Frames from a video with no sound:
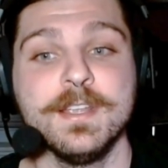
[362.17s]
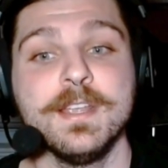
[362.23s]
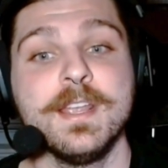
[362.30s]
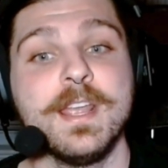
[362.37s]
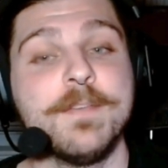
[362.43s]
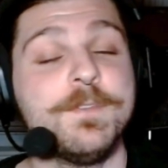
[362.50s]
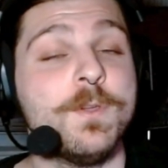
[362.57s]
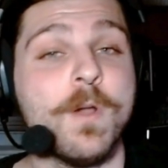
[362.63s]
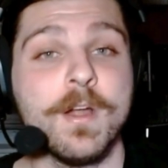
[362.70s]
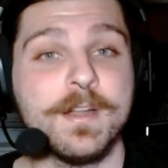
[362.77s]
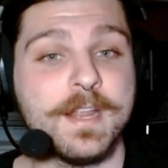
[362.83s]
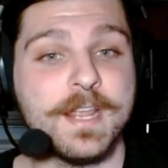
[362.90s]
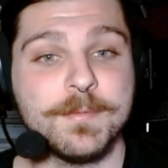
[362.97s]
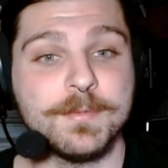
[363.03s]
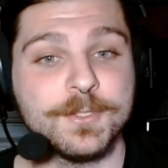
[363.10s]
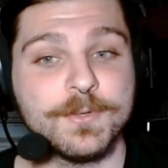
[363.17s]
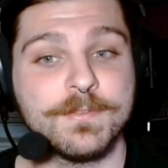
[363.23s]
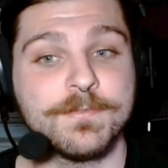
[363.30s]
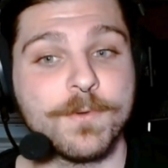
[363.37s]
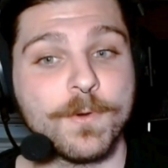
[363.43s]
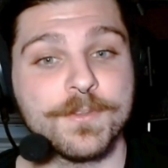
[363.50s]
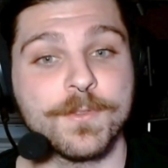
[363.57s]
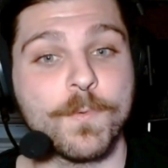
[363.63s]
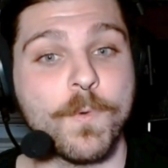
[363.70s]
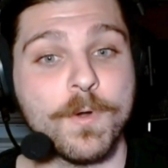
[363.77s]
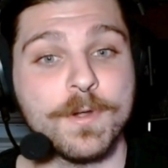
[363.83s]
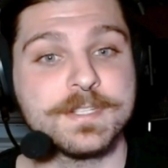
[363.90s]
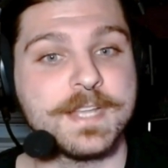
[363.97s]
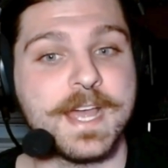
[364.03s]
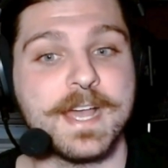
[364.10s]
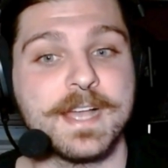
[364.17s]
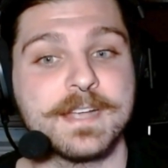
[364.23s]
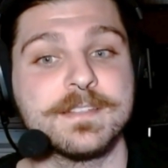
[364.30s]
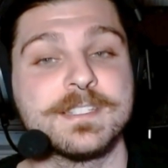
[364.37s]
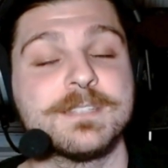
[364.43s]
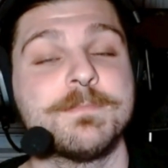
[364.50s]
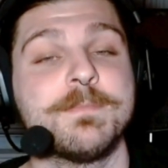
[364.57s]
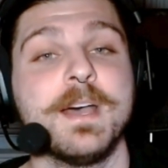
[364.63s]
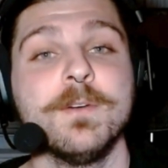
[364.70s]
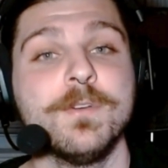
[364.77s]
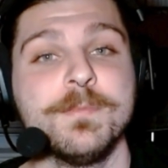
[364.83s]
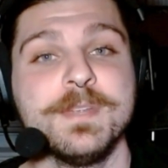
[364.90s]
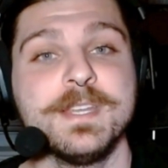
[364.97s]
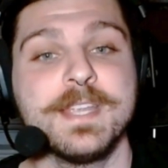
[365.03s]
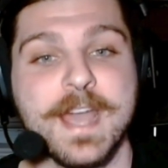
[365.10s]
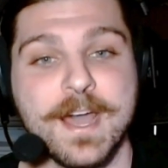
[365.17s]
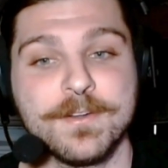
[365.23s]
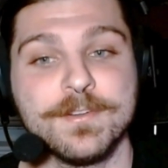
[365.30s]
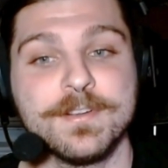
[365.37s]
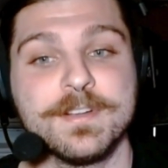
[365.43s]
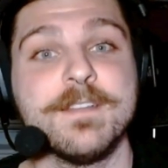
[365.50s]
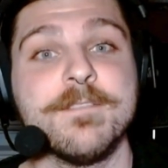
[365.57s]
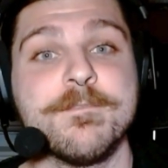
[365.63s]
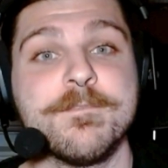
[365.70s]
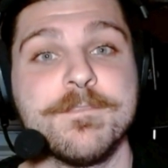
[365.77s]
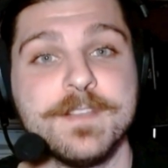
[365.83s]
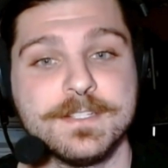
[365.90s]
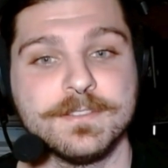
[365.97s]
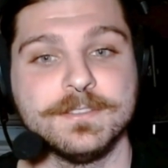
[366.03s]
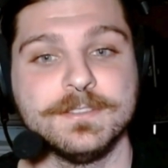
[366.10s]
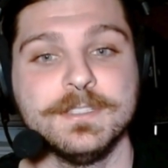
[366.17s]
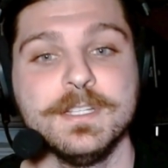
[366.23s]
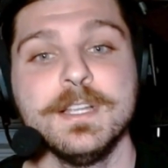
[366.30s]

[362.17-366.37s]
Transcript: if you aren't able to afford the Ward tax, the spell will be countered and fizzle.